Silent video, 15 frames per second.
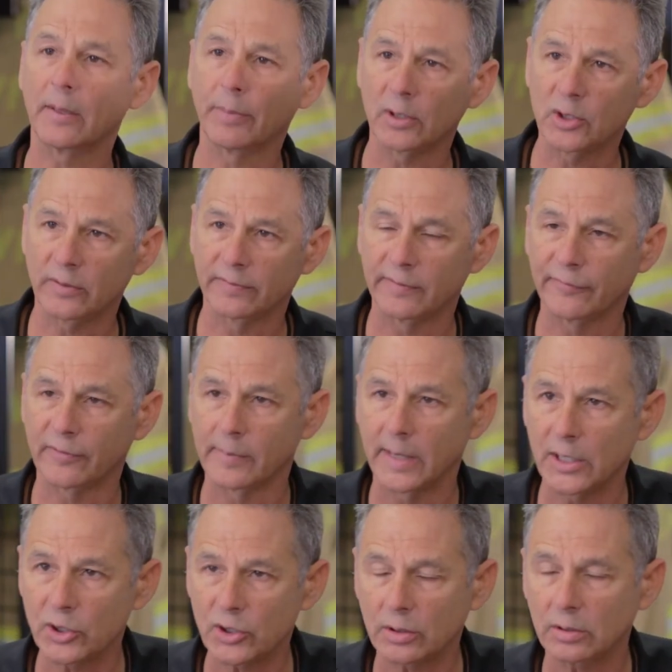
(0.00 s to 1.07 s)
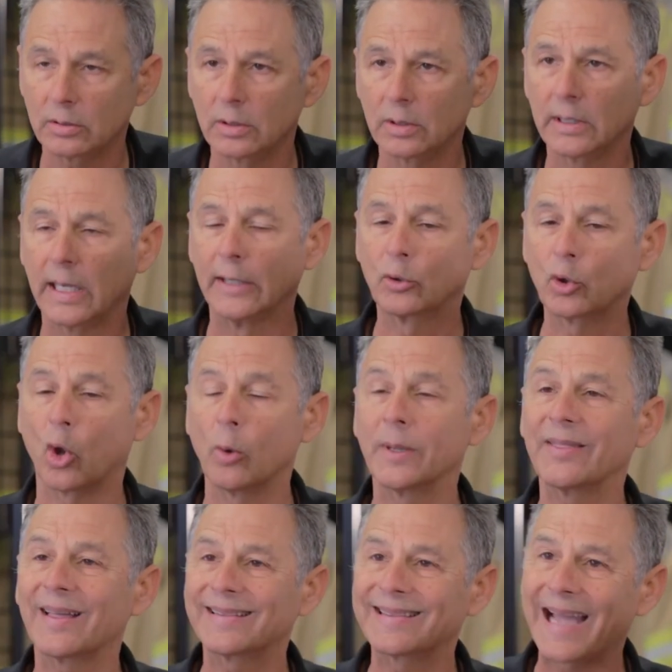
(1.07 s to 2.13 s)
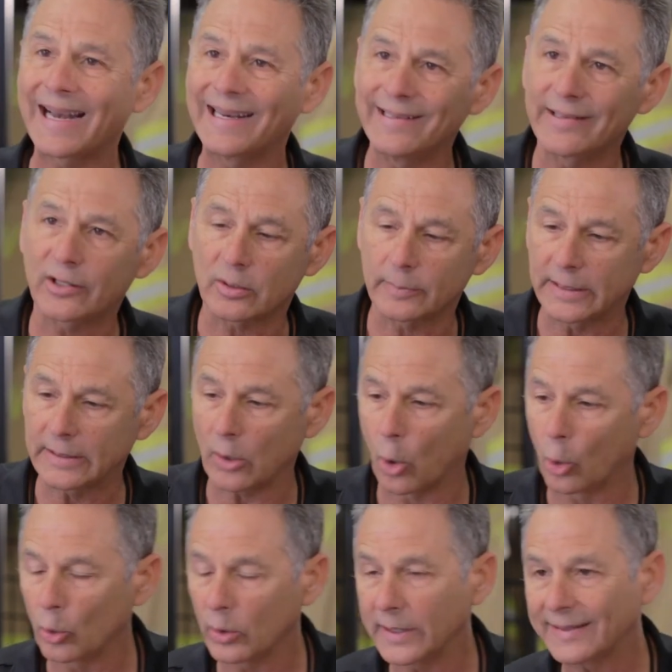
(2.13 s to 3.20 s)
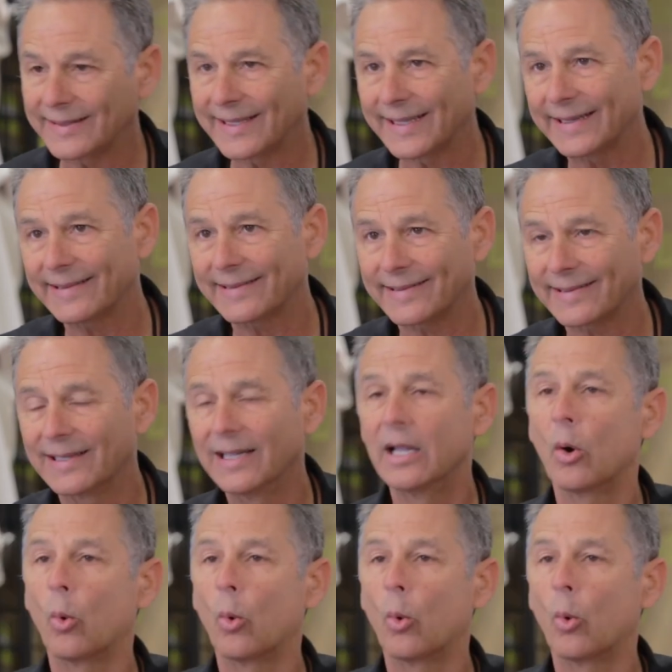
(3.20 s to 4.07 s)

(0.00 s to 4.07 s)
me a bunch of information. It told me that that instrument only ticks